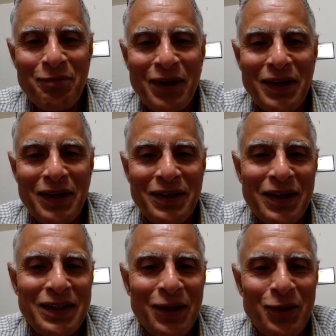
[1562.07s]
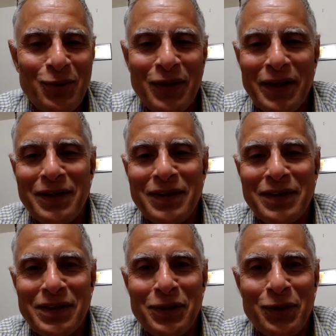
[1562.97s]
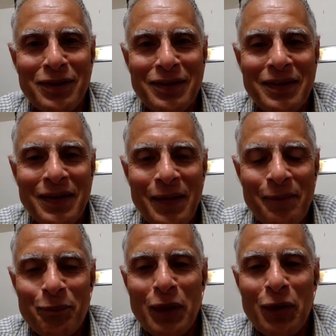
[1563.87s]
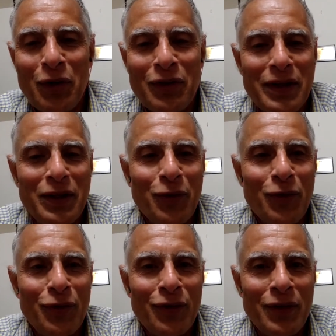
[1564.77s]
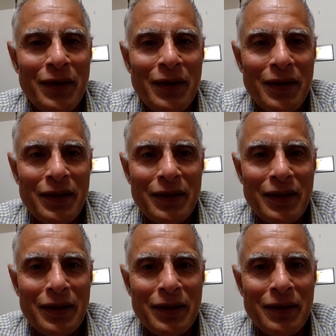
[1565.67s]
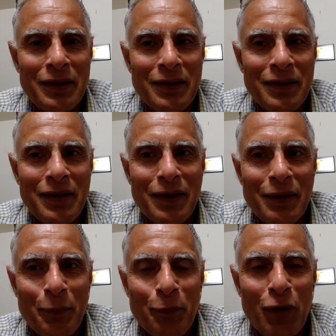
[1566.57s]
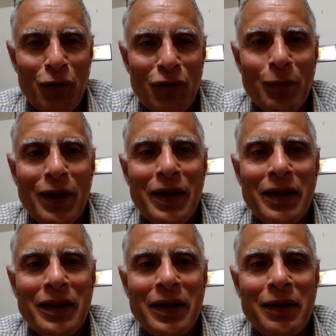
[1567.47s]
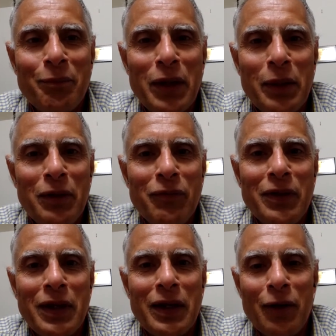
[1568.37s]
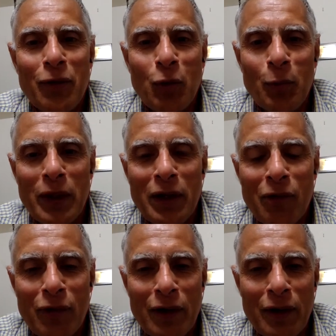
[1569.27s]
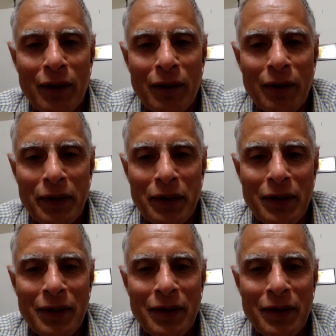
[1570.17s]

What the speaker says: but that sounds very interesting to us because it gives the possibility that maybe we can have an open infra in